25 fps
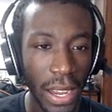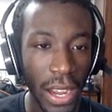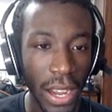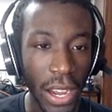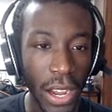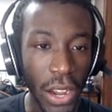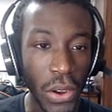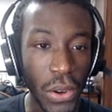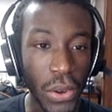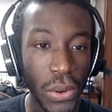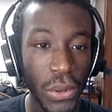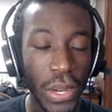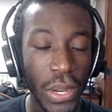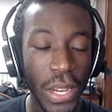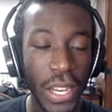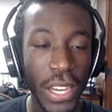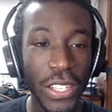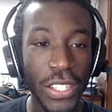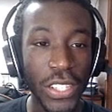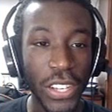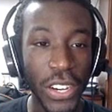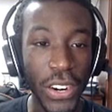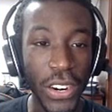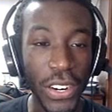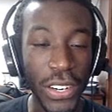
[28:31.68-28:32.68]
Oh,
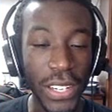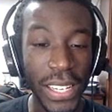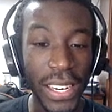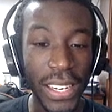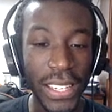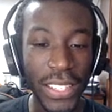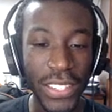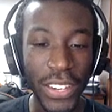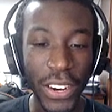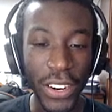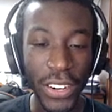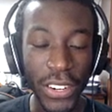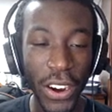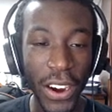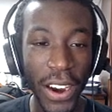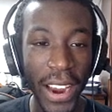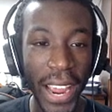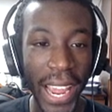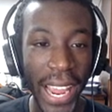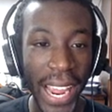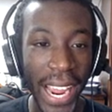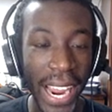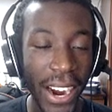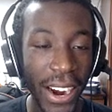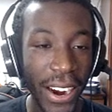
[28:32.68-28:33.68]
turned her
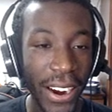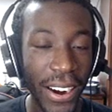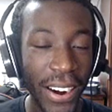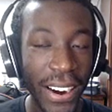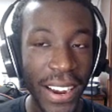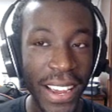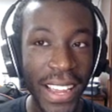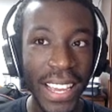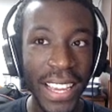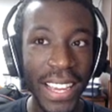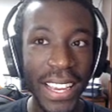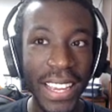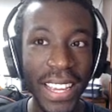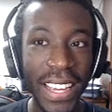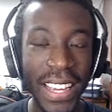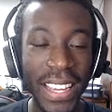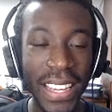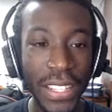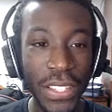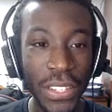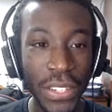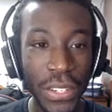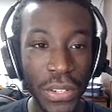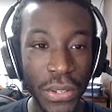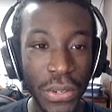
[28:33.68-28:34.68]
hair
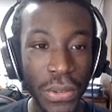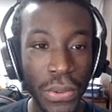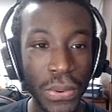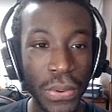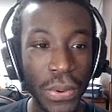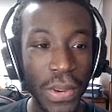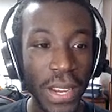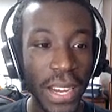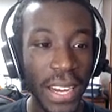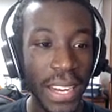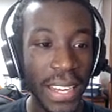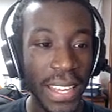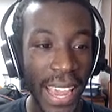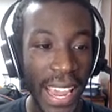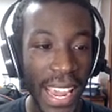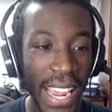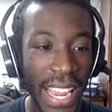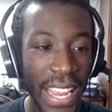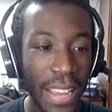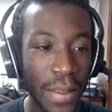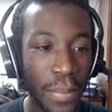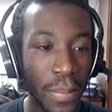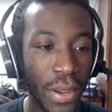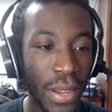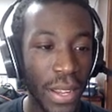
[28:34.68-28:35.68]
into a
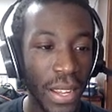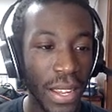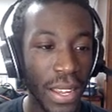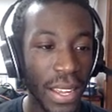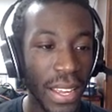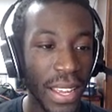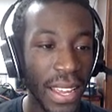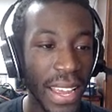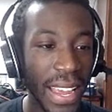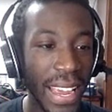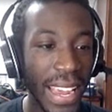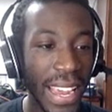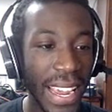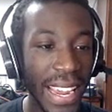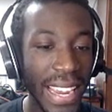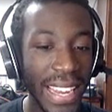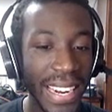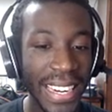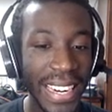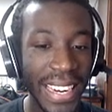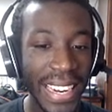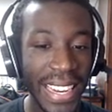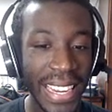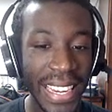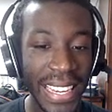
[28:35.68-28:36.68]
cape.
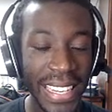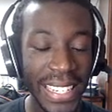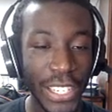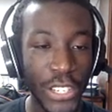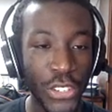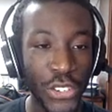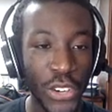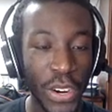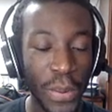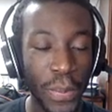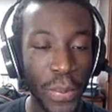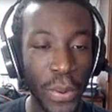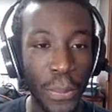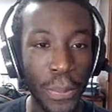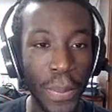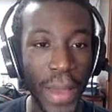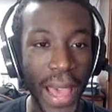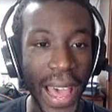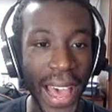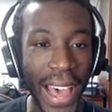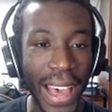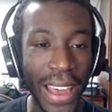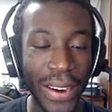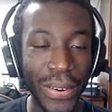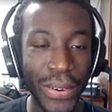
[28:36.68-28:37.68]
And it is a triple
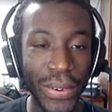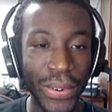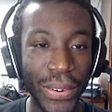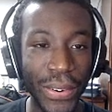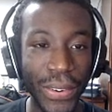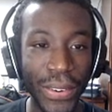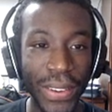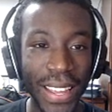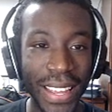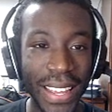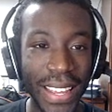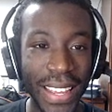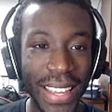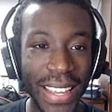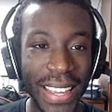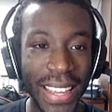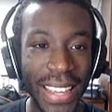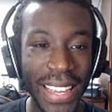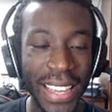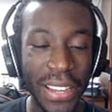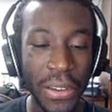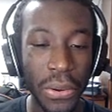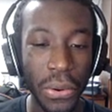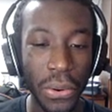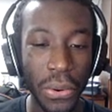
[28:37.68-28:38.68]
battle.
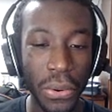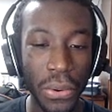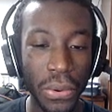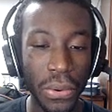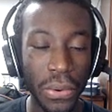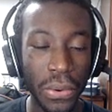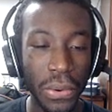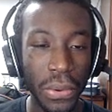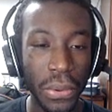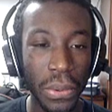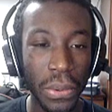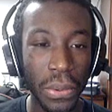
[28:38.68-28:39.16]
Ew.